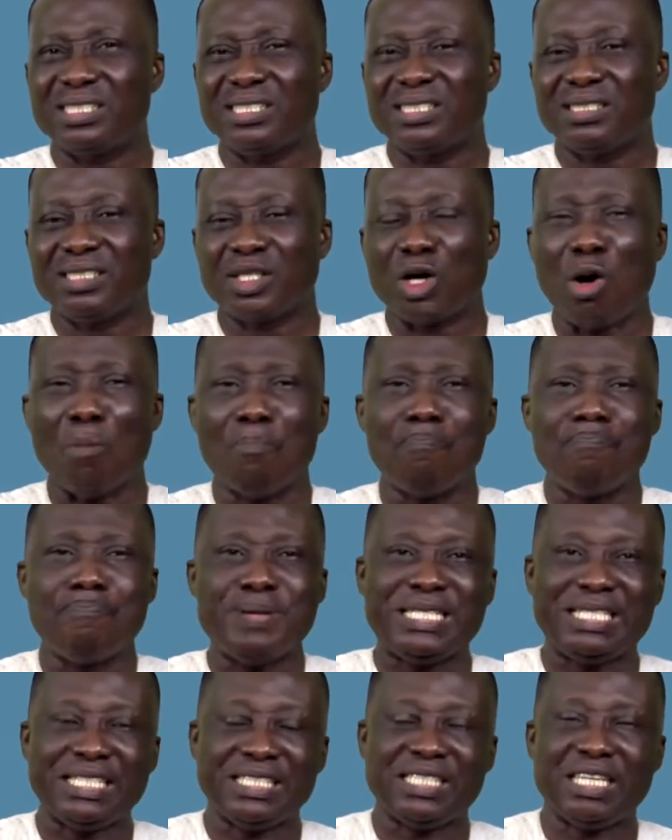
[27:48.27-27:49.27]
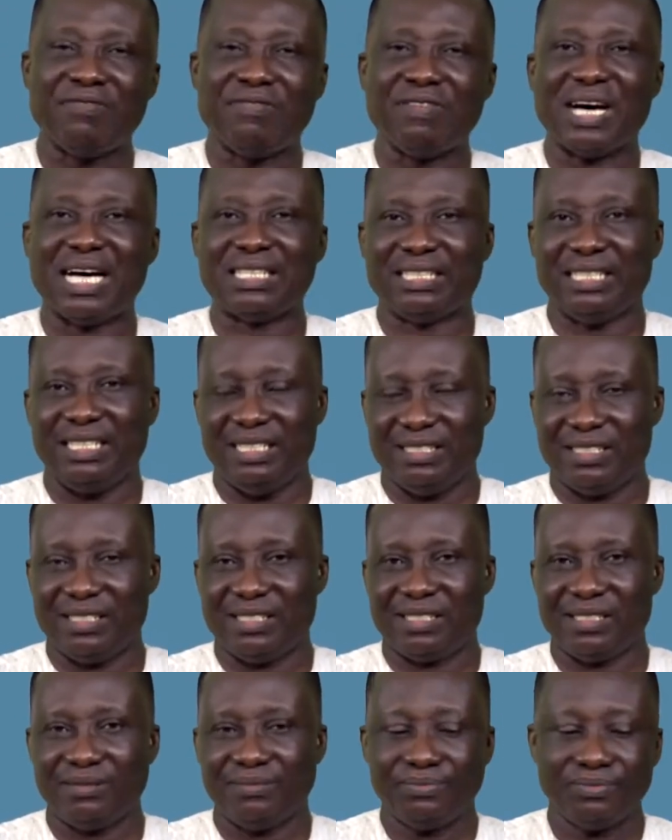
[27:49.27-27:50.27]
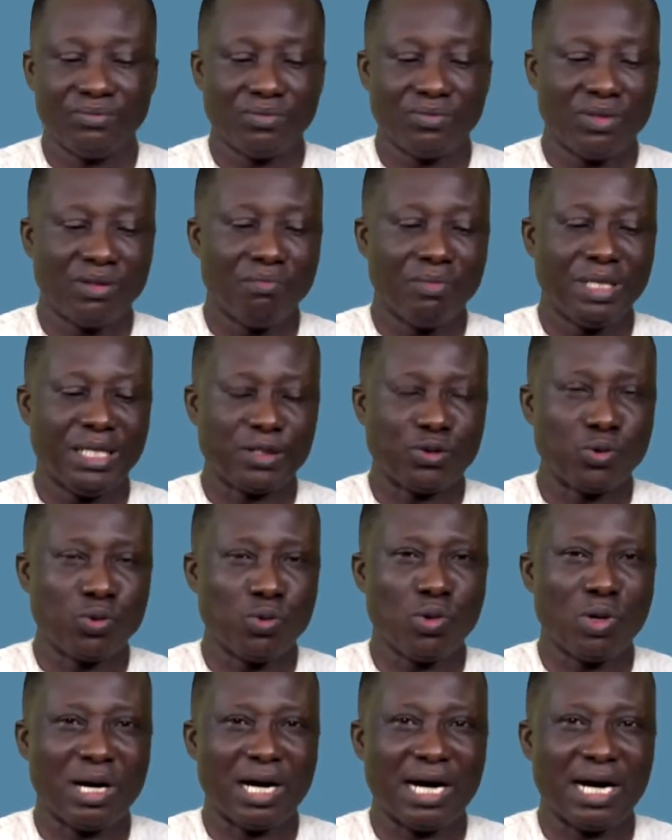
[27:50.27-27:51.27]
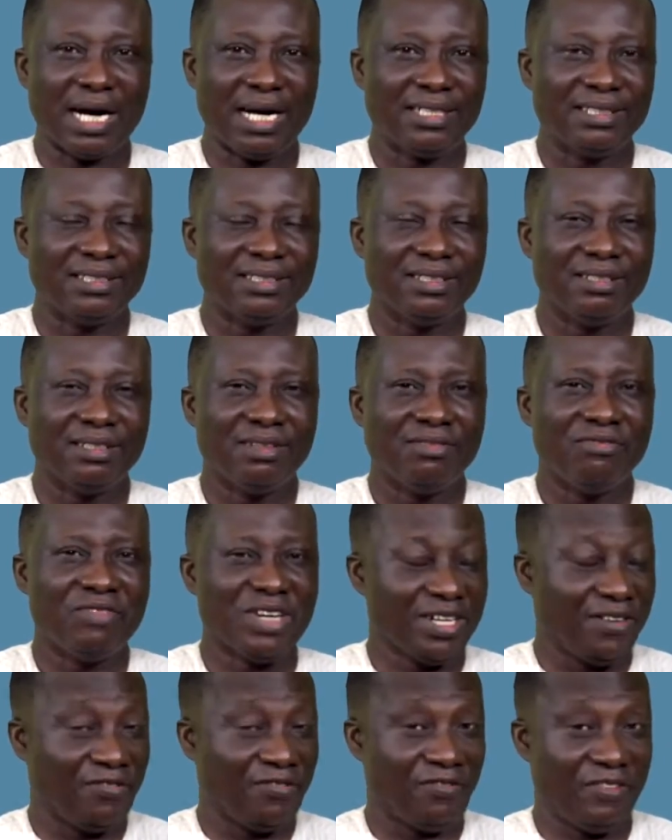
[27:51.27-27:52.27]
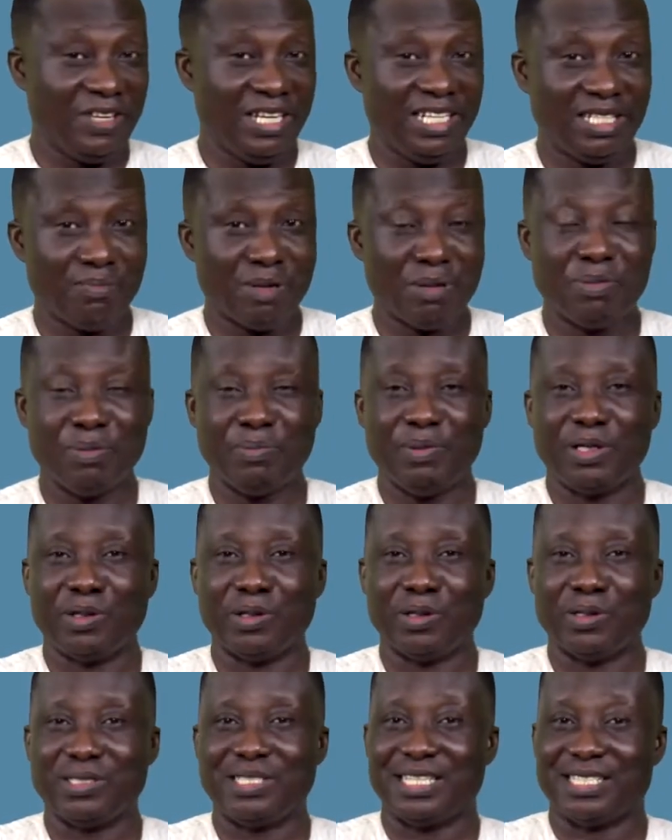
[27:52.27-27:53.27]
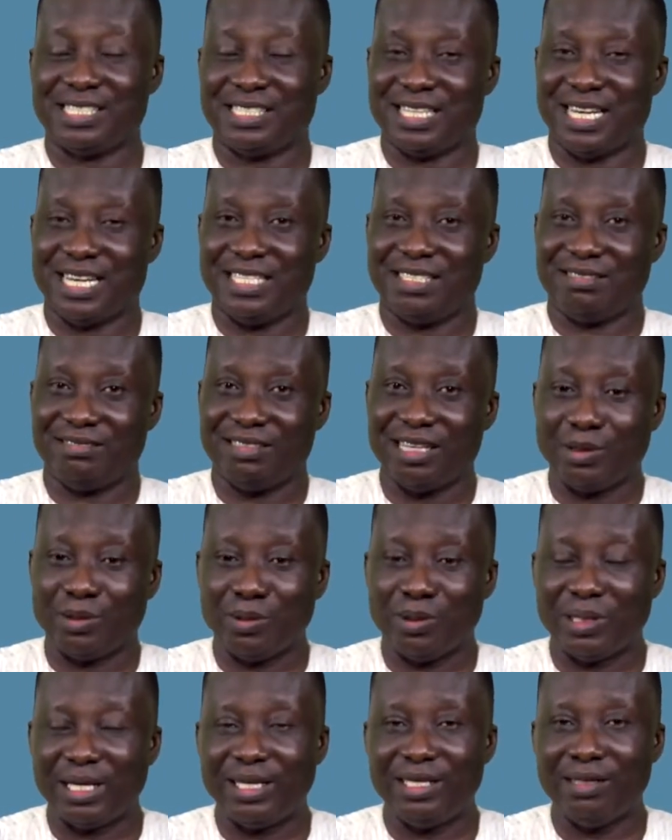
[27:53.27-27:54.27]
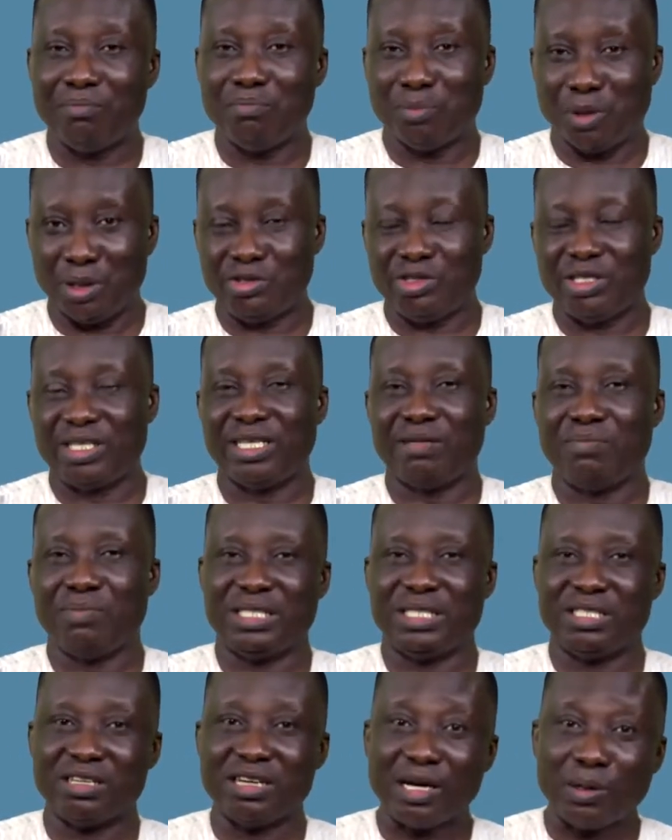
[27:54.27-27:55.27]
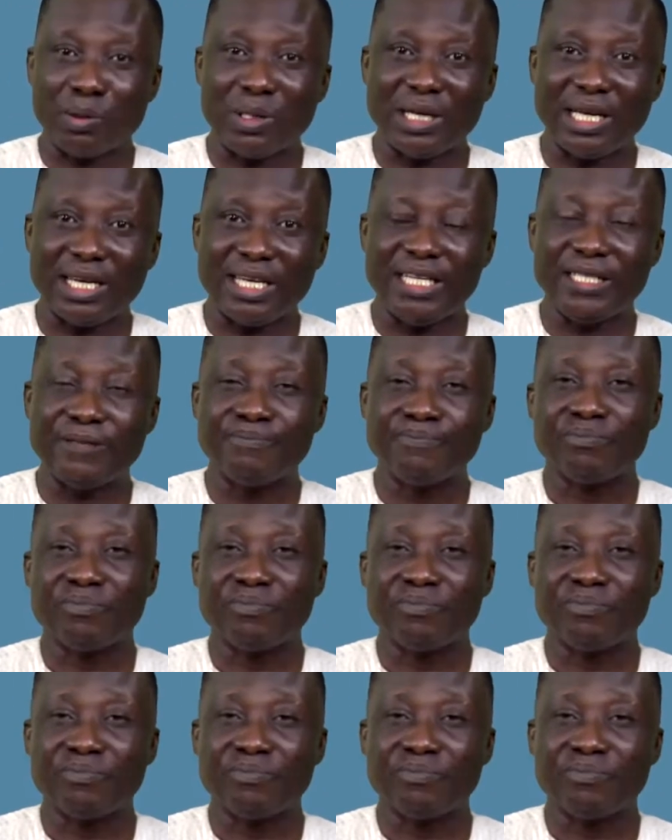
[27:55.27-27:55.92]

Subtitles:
competitive athletes, but who are very fit, maybe because they exercise regularly, moderately, but regularly,